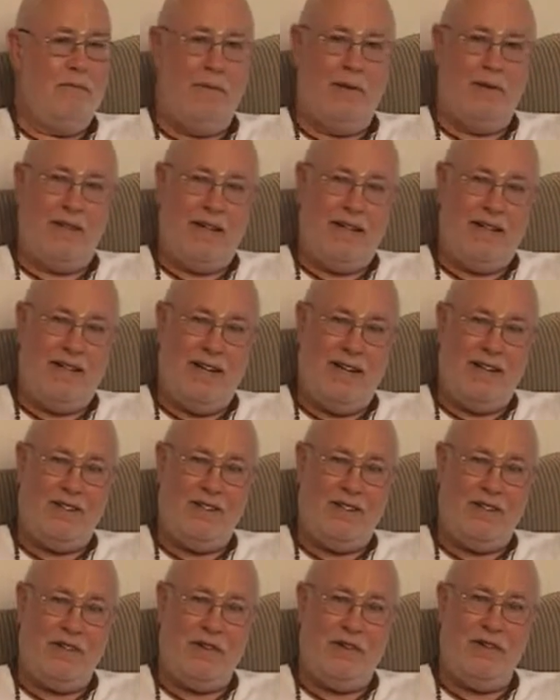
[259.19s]
But they take
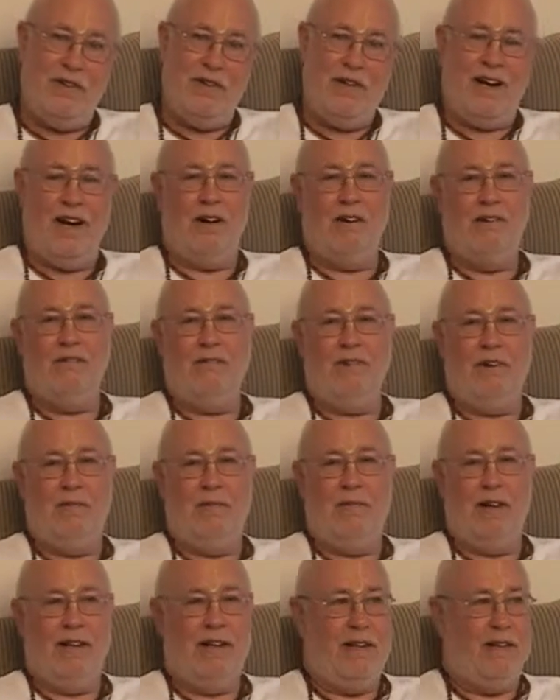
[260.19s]
such good care of
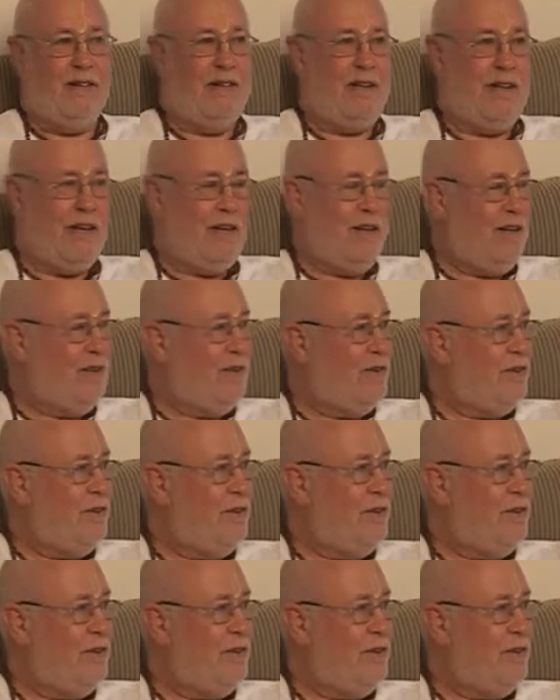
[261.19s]
them that the deities